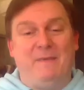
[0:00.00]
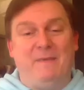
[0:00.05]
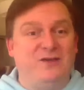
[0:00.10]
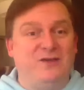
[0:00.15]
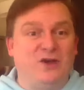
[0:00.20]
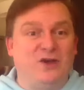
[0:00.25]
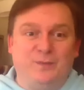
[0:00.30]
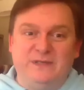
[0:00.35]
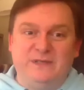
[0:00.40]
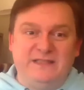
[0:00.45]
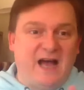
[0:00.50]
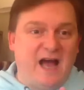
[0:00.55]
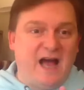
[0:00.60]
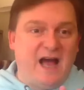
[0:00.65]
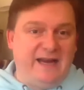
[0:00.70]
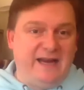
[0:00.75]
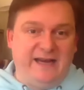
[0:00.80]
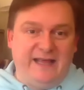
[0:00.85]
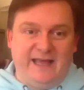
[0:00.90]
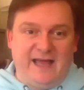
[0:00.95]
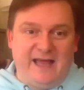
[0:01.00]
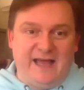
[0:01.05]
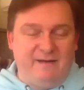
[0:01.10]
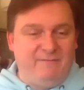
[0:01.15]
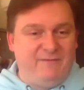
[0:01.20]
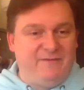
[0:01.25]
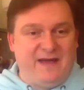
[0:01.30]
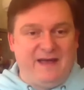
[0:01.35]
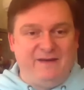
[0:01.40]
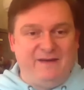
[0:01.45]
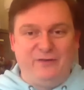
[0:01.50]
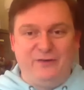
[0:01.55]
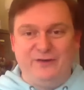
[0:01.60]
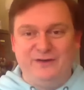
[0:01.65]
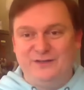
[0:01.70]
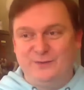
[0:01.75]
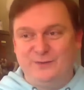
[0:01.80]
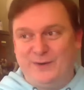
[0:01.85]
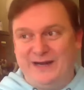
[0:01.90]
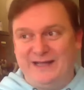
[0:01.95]
Now, my shop's tiny. I'm five
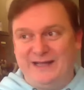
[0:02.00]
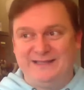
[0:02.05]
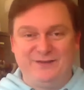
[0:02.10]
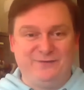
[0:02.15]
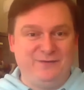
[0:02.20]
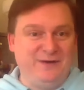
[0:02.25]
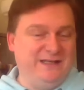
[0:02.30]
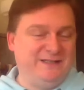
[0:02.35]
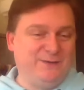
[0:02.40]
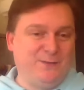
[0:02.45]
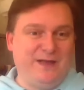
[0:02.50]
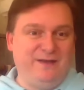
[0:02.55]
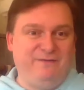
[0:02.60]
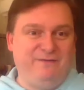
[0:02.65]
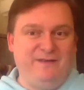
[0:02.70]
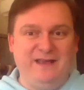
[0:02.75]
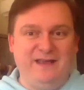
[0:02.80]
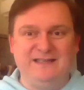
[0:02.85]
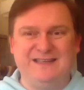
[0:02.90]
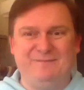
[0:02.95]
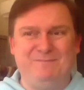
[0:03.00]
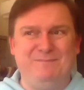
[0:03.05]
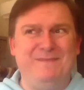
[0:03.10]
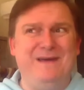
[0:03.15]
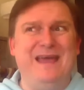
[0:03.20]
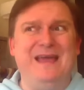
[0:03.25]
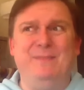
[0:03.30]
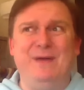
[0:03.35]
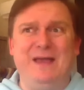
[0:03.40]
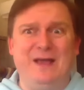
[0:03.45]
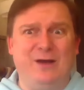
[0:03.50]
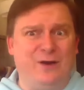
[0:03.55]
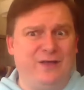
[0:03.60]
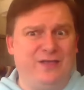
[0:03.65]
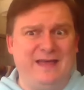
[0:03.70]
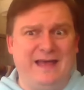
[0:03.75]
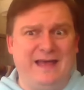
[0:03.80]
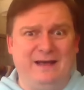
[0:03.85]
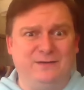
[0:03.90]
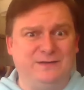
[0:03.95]
hundred twenty-three square feet. I've maybe got a
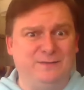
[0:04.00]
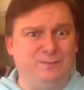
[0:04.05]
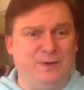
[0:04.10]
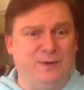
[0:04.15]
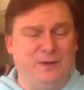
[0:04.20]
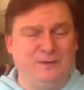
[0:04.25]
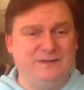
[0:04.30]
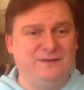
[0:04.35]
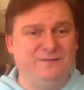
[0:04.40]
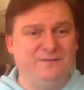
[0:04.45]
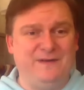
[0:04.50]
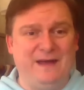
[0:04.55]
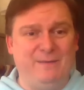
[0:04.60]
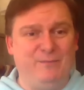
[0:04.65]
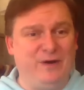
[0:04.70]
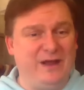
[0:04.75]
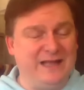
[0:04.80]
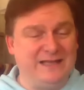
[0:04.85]
thousand bolts of fabric.